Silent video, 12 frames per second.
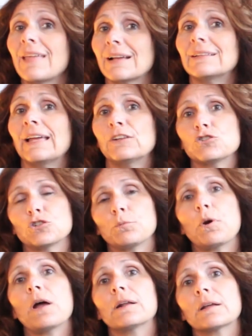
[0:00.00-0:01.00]
that glandular
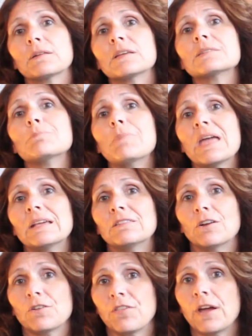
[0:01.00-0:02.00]
product has made
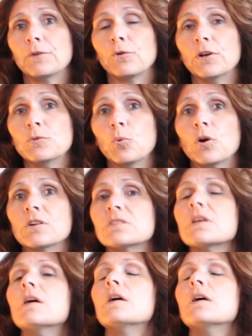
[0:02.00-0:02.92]
their thyroid worse,